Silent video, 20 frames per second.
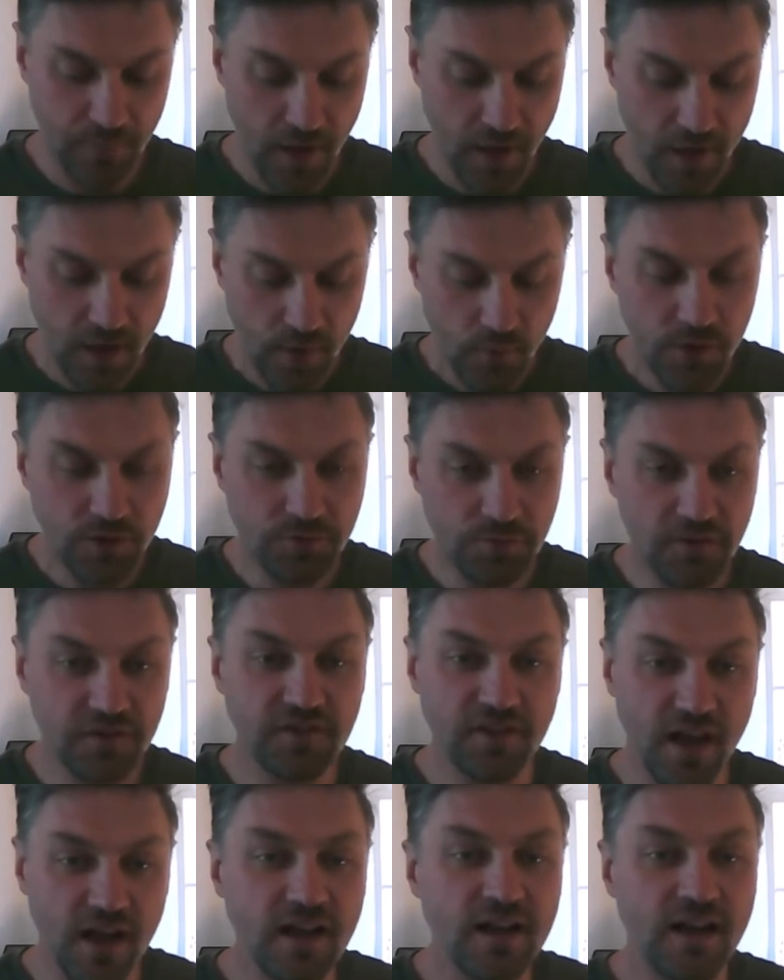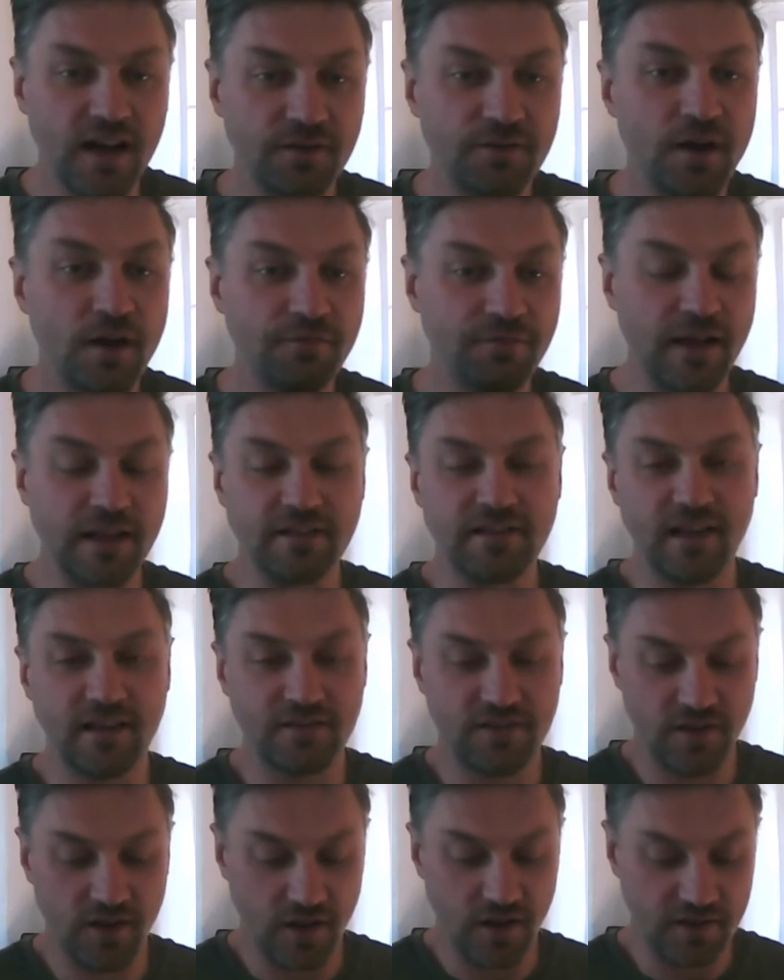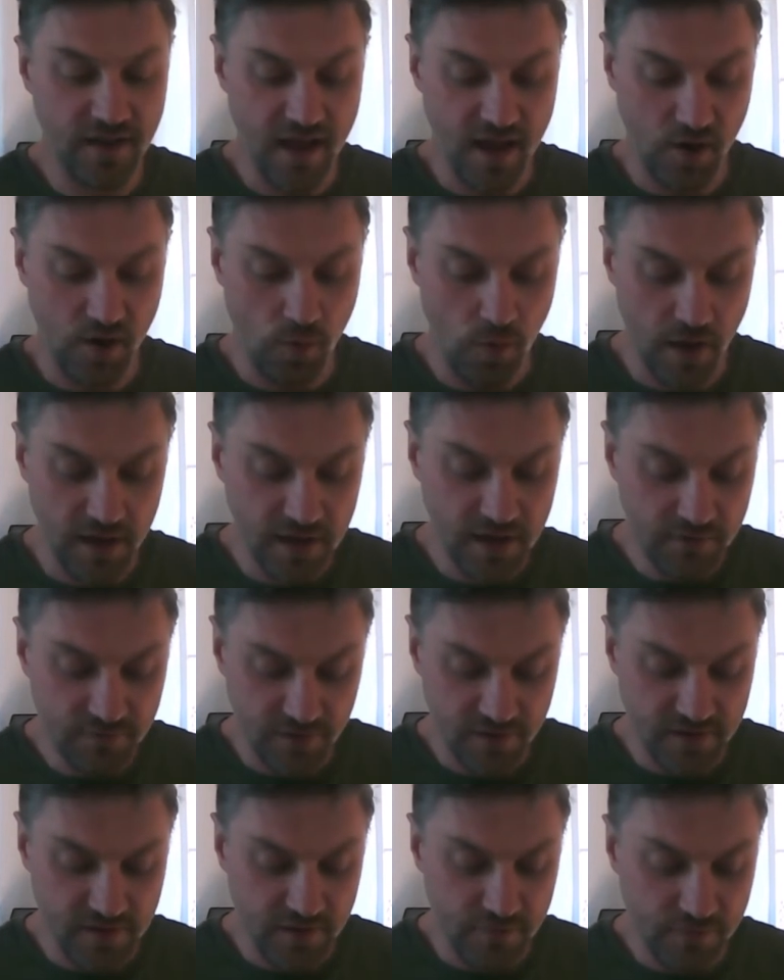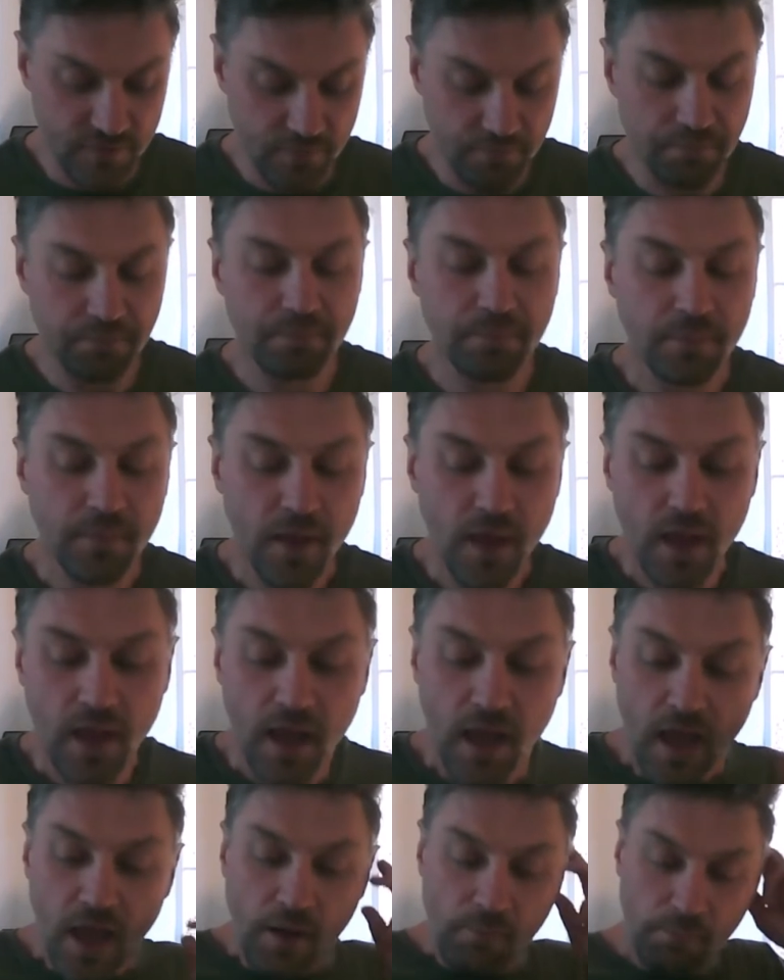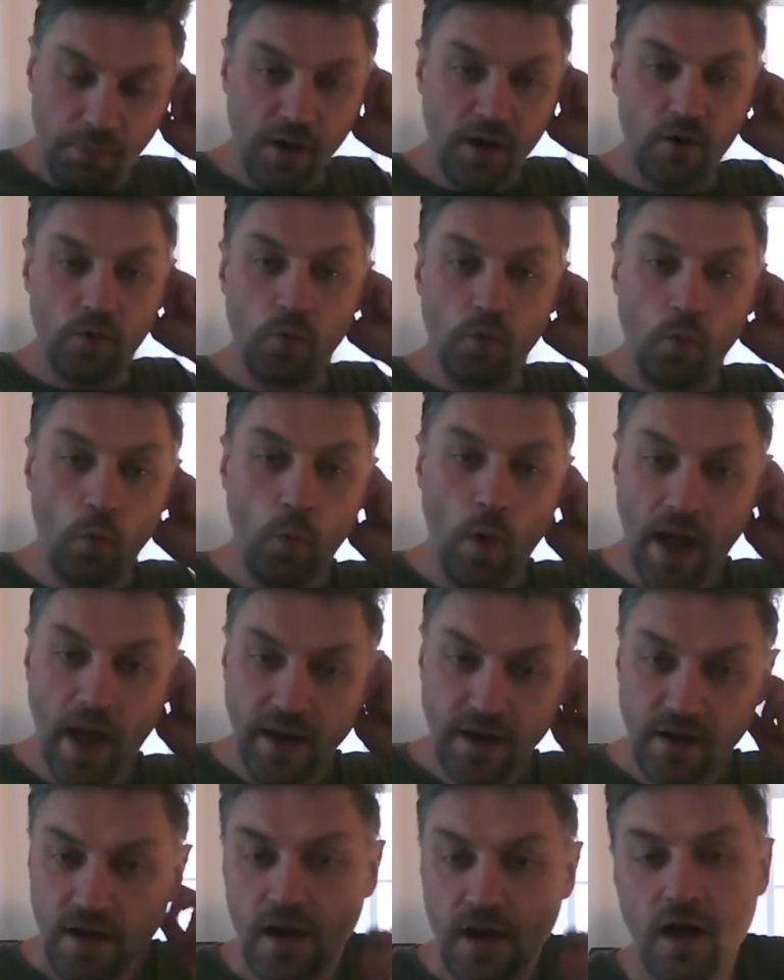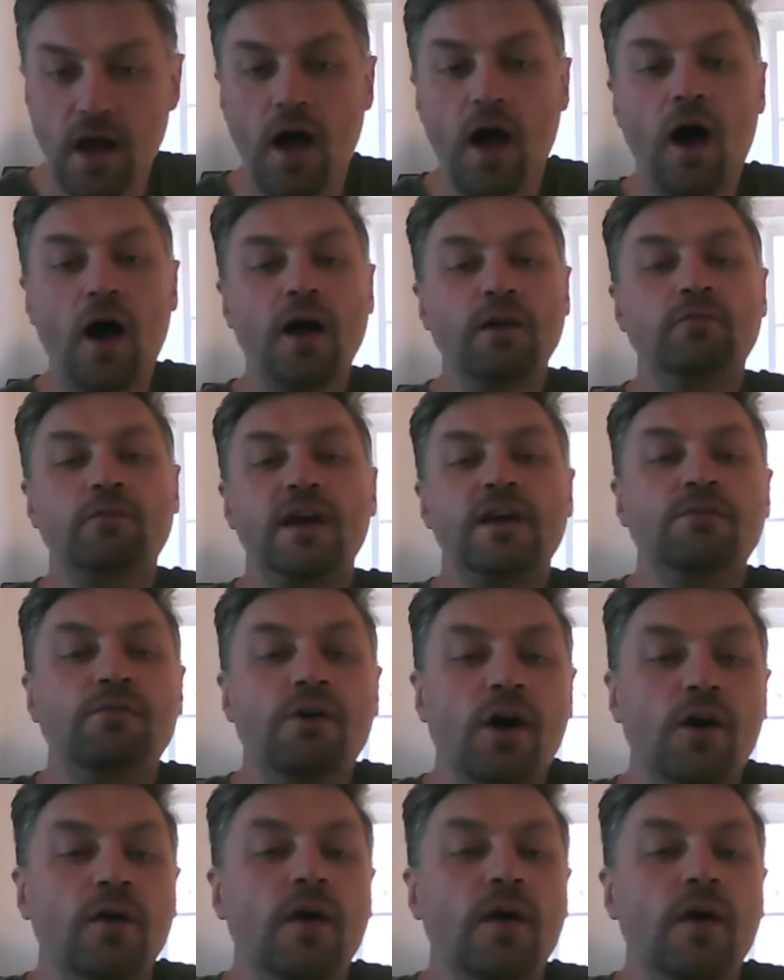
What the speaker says: which was a fantastic idea, quite innovative. But when I rewrote